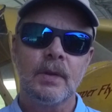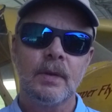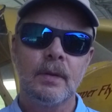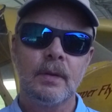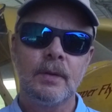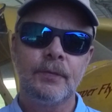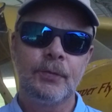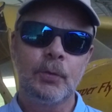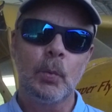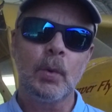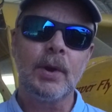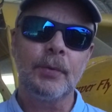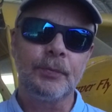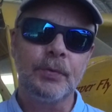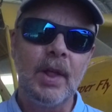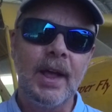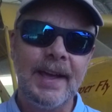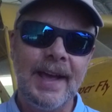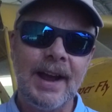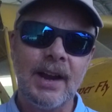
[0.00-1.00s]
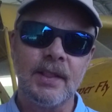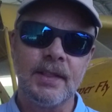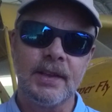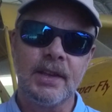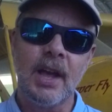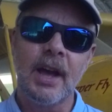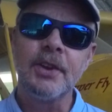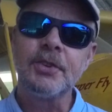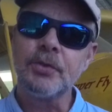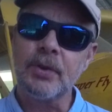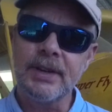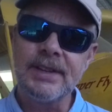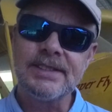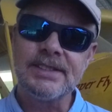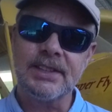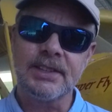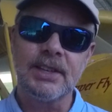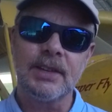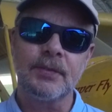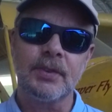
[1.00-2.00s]
If you want to fly out of the country
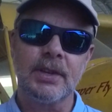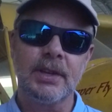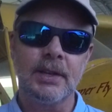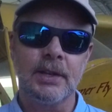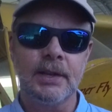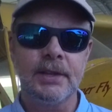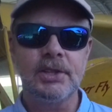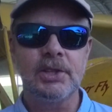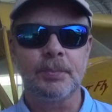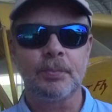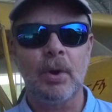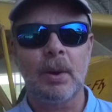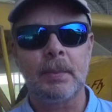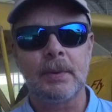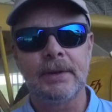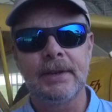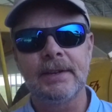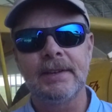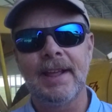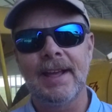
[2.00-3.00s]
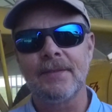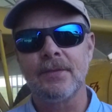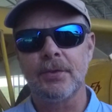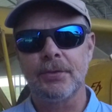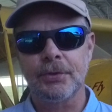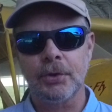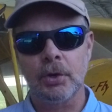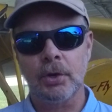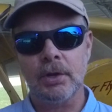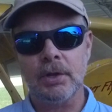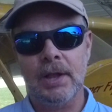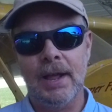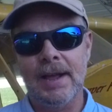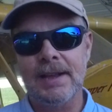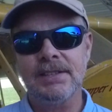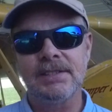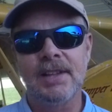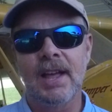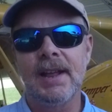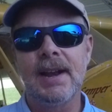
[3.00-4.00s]
significantly, you probably need to have a third
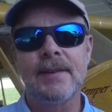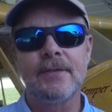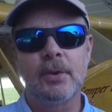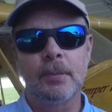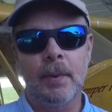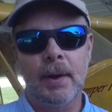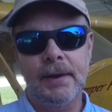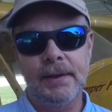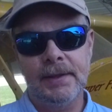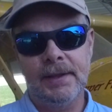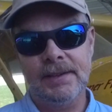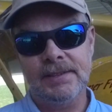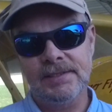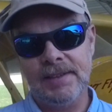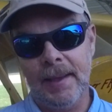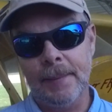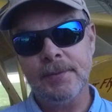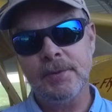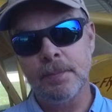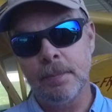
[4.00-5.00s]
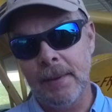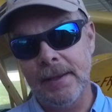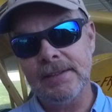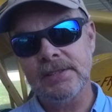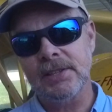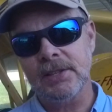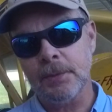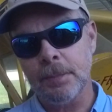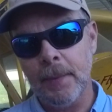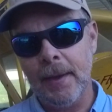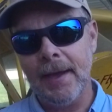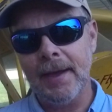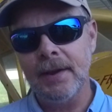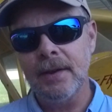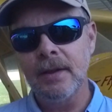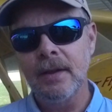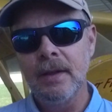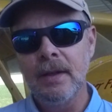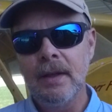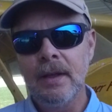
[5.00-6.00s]
class. Not everybody accepts basic
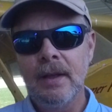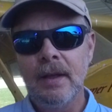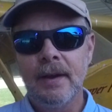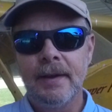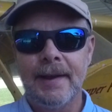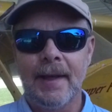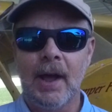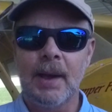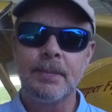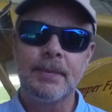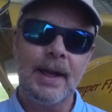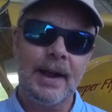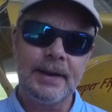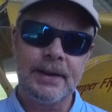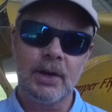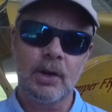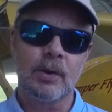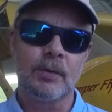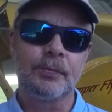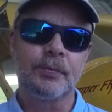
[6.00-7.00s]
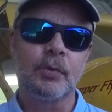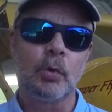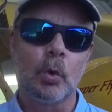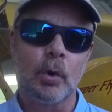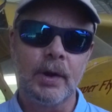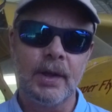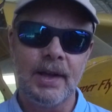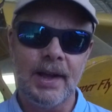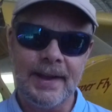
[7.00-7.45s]
med. Now, I'm down here in Florida.